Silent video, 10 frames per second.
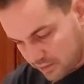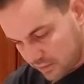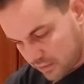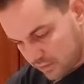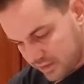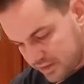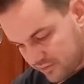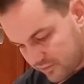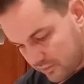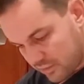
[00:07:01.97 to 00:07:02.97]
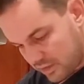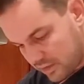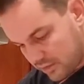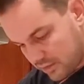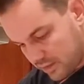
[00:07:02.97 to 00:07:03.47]
to the rest of them
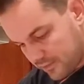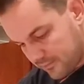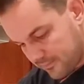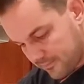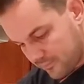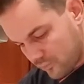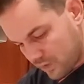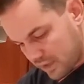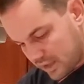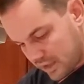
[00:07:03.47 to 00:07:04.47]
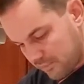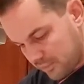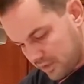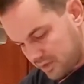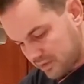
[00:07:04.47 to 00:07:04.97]
around it. We'll get a couple
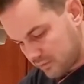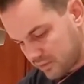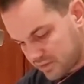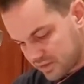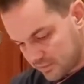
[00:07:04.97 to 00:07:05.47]
of decent ones. I'm